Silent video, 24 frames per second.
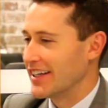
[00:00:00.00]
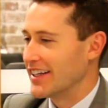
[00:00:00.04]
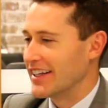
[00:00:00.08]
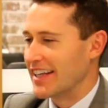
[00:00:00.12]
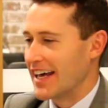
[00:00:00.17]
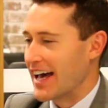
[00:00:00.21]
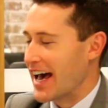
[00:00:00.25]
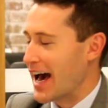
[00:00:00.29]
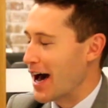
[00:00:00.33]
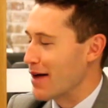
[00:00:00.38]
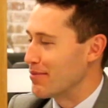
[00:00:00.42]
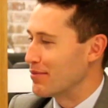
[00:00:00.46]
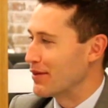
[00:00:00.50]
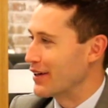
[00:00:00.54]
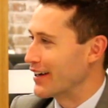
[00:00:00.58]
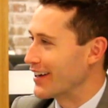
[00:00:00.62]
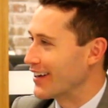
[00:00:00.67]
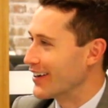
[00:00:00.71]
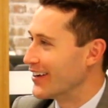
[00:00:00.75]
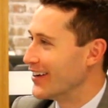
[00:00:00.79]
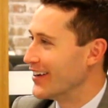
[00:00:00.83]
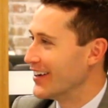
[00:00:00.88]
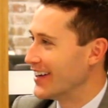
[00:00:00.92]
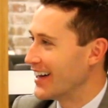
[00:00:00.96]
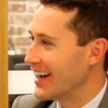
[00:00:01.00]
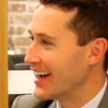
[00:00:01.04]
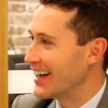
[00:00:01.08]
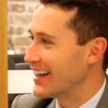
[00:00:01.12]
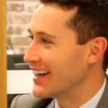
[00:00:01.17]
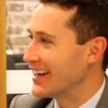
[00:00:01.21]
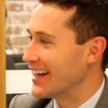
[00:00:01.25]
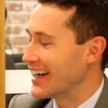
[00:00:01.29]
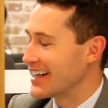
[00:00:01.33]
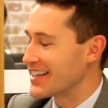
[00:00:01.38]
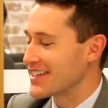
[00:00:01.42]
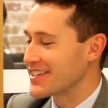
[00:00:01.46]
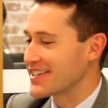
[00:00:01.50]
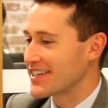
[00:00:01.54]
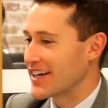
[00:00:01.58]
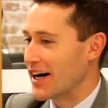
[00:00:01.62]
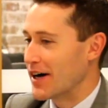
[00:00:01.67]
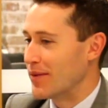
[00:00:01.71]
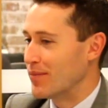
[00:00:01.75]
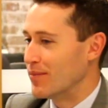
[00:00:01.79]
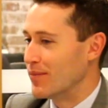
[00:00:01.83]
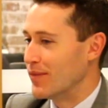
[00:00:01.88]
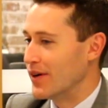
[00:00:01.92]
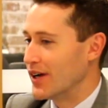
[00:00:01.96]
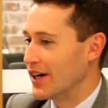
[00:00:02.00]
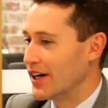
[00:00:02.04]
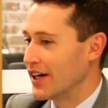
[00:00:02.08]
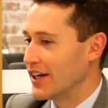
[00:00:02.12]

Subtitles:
they're happy, and that's and